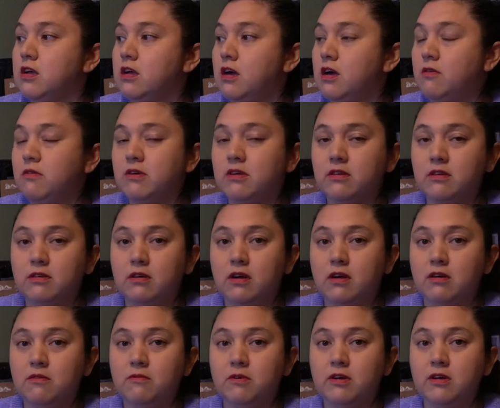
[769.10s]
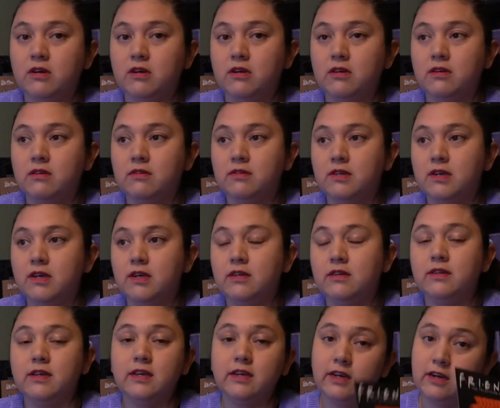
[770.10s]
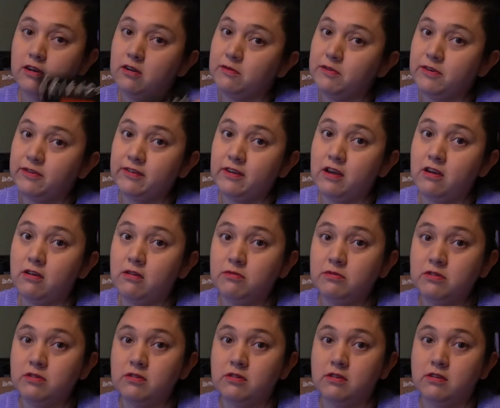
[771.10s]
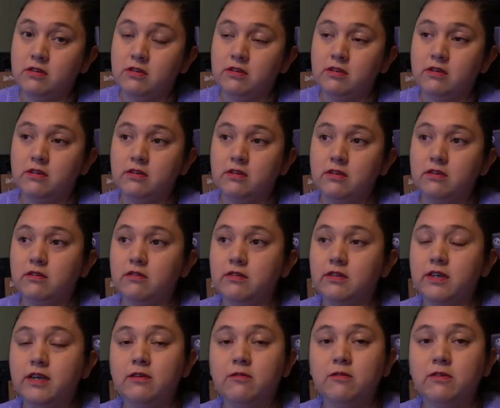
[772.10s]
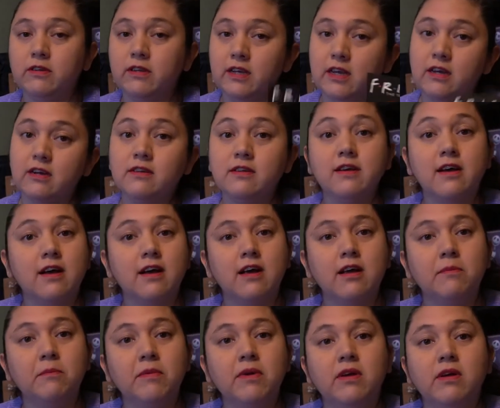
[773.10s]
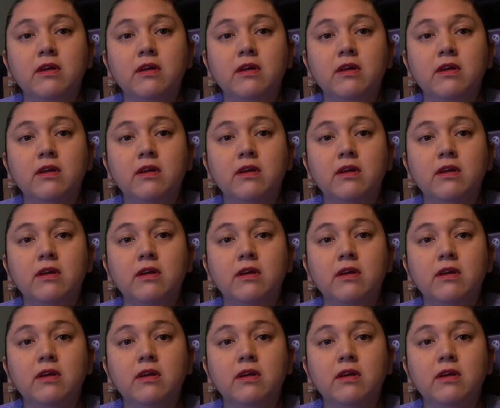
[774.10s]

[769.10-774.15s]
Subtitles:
I wanna say take care of yourselves. You know, take one day at a time.